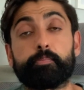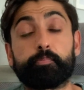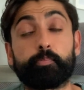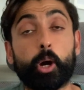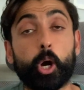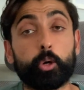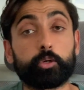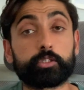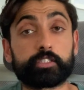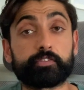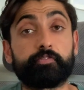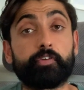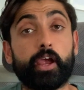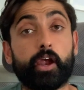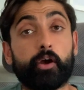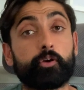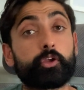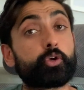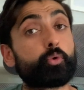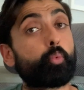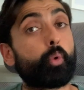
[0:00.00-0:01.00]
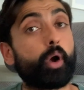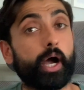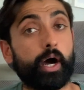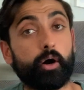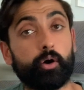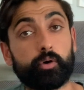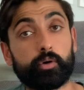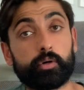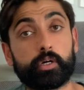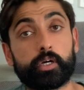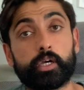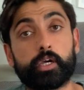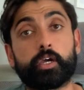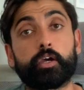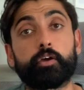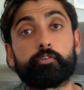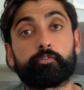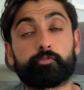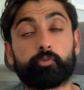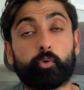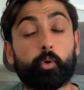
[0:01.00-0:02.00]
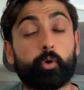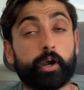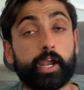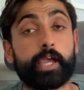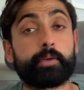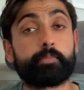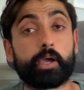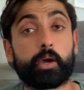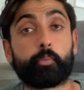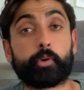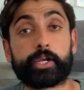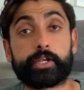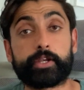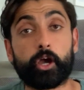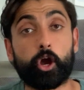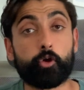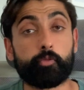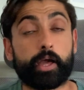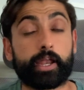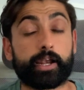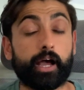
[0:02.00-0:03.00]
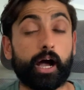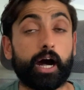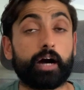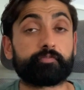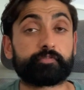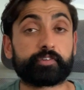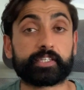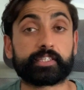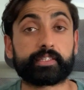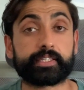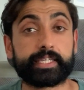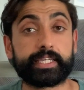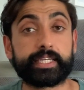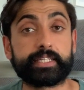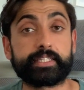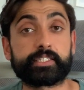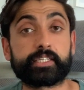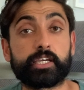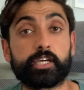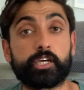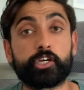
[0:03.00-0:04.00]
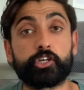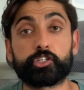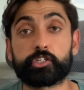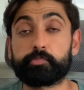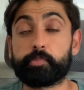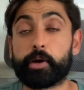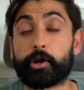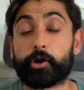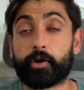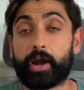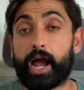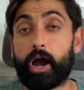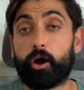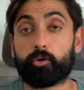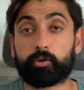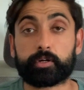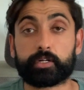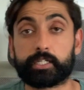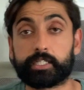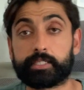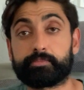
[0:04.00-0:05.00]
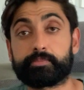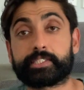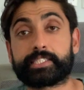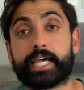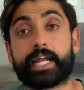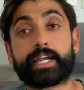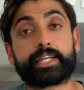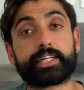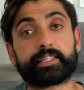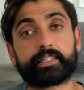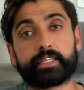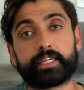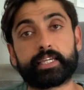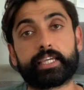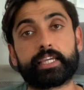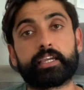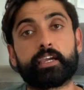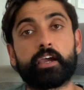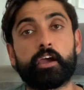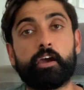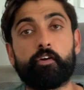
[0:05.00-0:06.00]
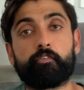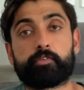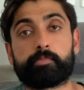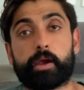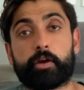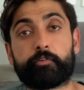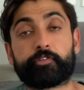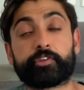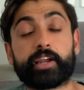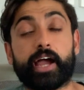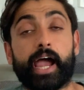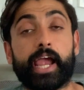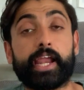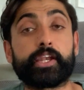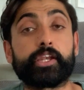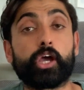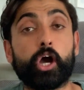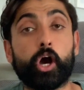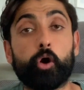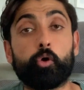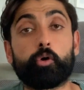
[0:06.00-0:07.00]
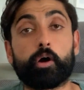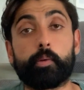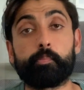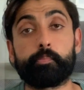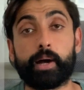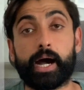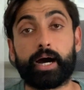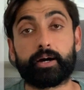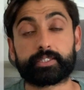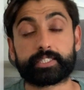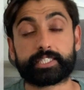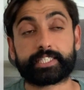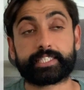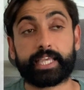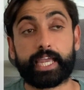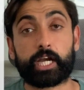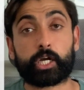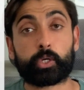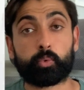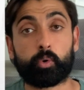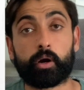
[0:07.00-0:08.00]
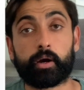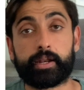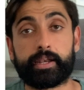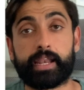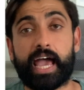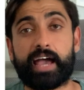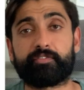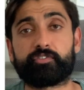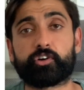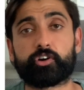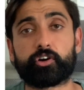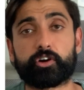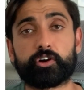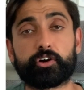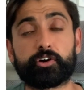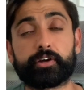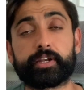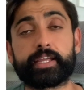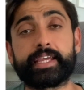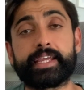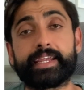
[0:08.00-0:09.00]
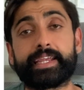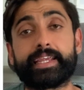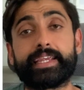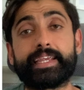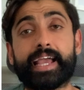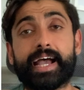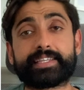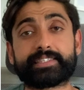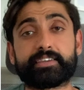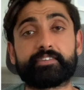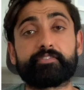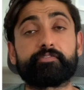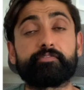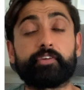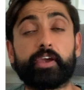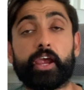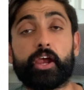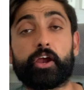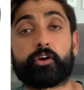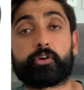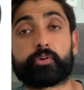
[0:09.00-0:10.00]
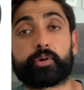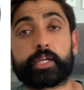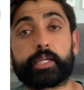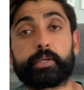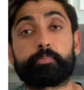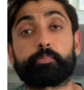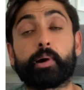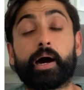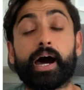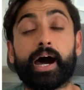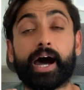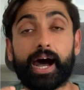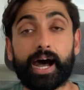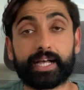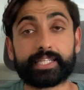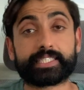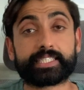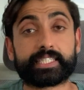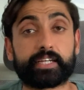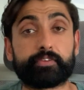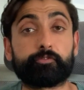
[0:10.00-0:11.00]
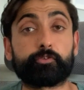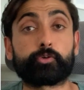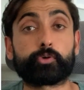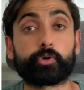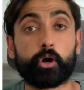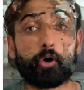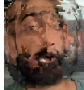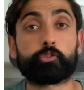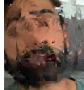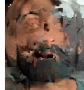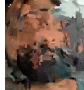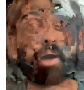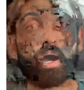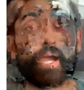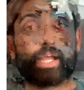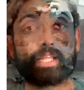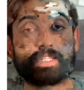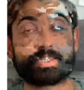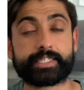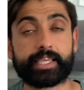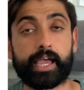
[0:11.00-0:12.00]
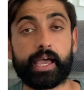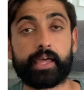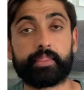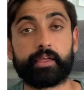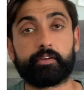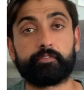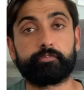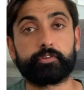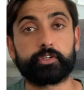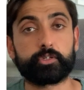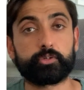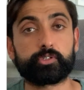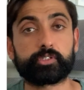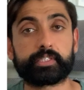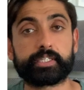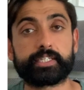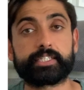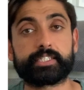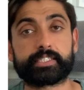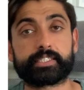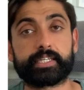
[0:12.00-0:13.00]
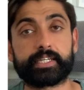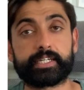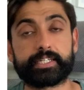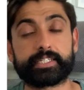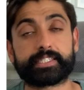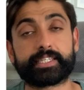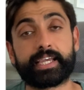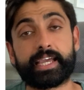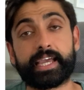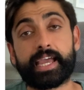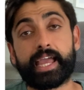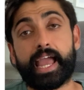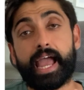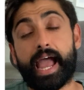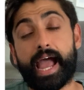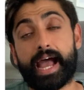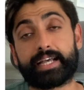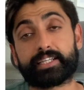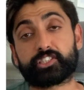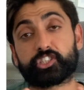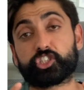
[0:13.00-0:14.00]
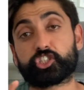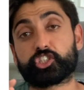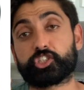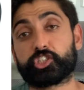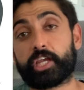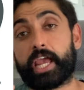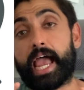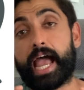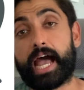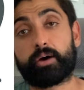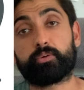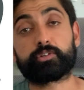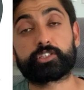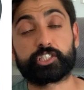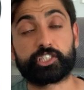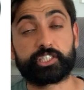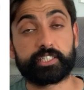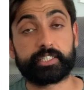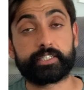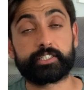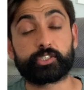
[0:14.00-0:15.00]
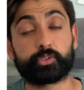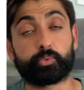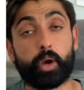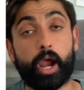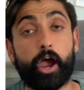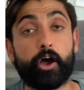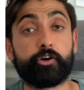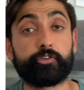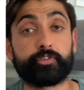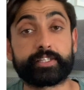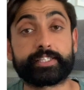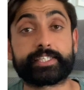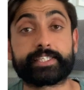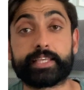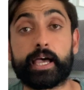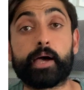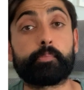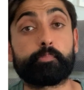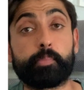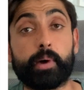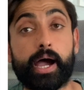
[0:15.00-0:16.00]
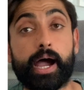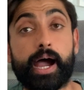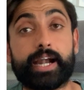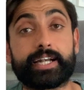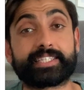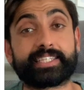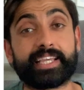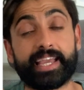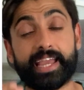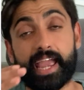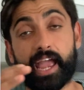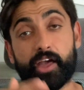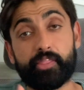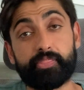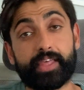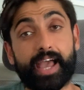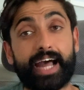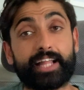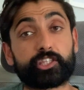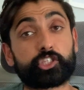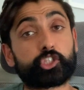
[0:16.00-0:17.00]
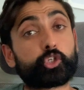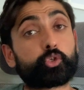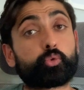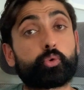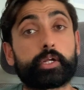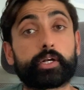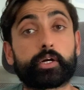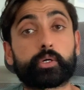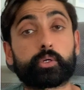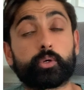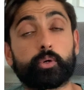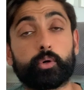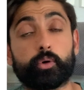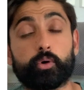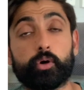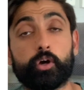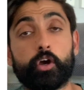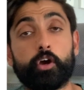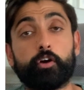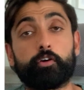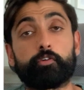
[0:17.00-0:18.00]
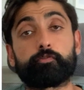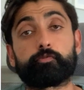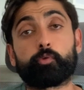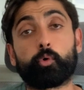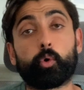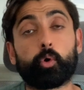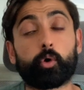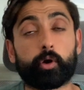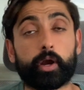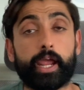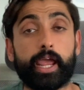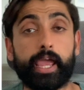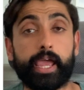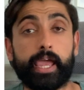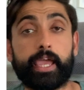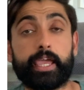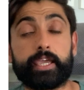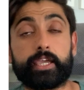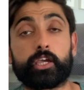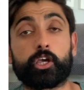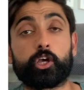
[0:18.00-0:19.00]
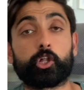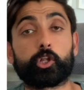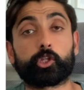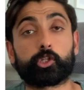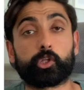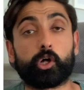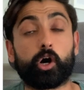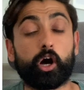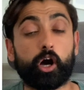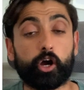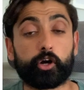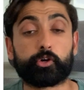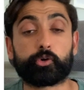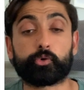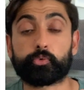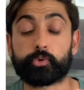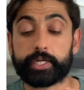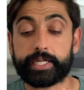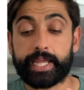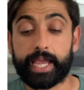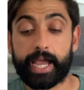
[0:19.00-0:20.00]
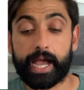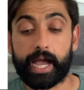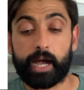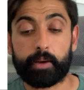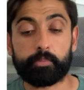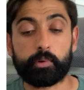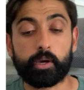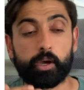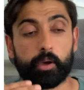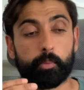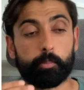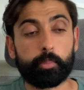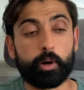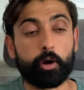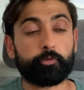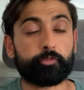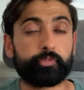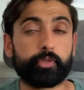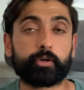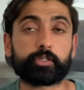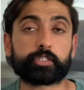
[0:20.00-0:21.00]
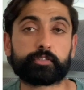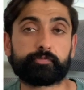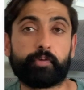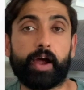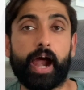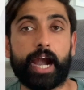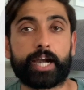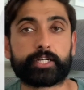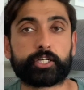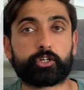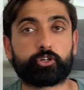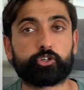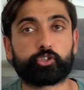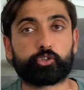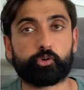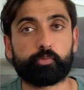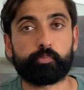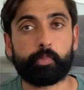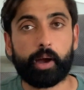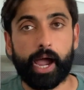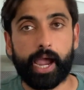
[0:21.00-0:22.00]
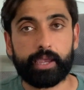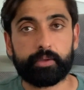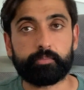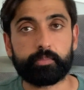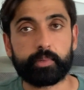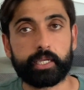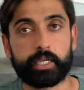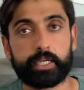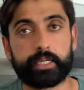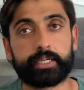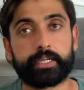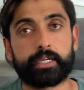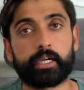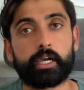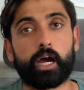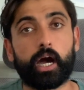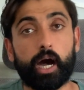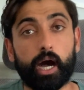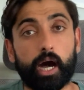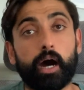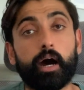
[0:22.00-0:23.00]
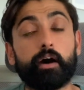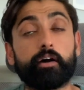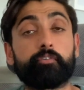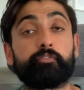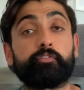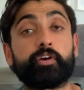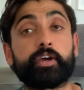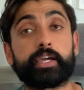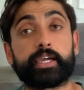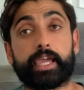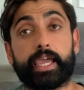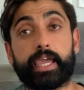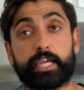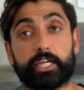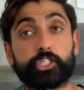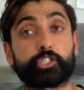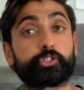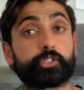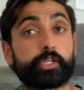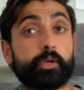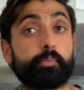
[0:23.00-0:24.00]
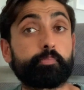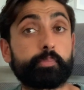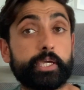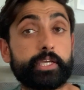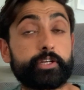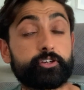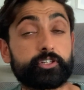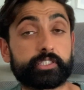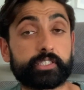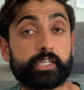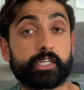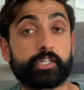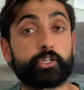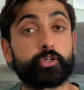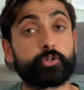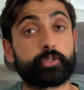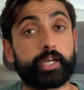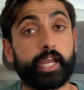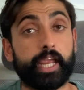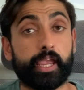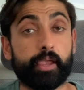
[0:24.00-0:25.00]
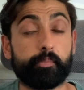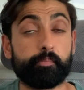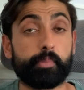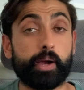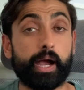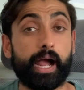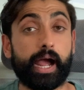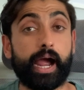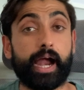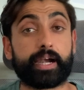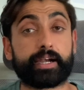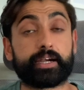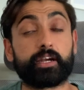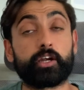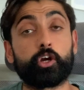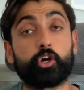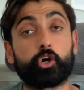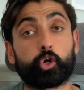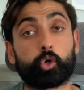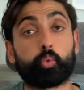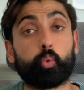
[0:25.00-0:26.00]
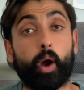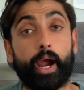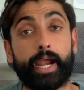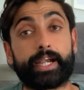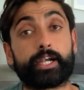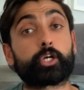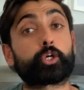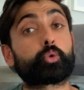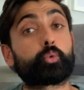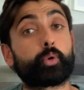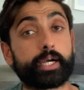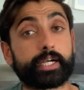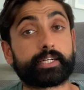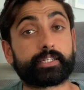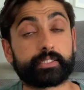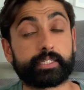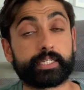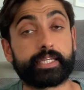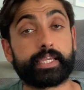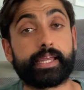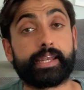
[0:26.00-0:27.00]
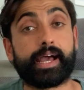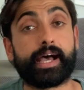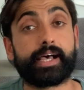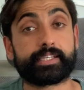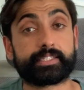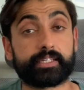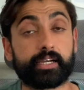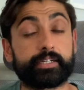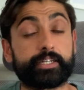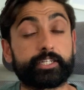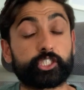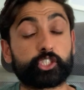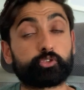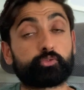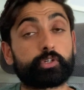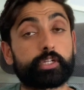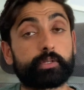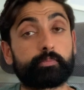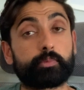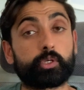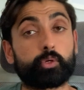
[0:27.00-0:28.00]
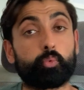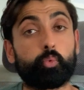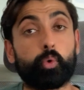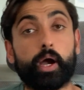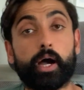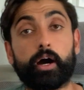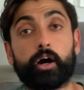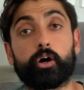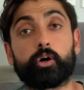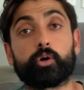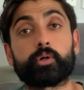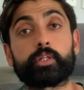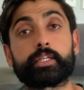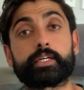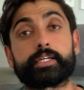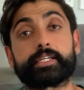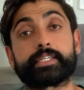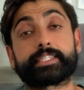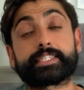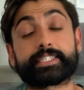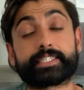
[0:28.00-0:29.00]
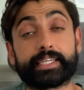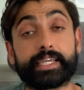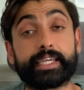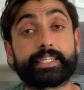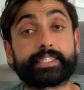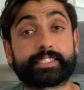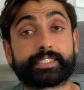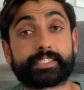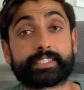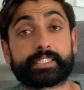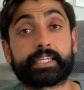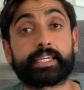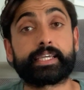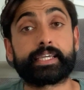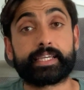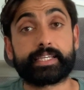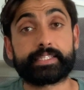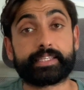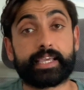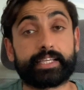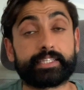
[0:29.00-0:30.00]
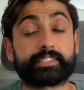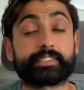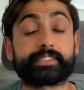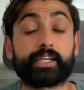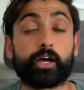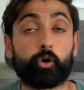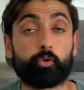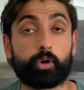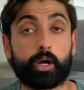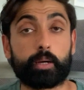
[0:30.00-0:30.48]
bodes very well for him, and we know that often leads to better outcomes. Secondly, from everything I know about Saquon and I've heard, he has a very positive growth mindset that views these things as challenges rather than setbacks. And that's critical for a long rehab. Both of those factors remind me of Adrian Peterson, who came back quite quickly and has done extremely well since his ACL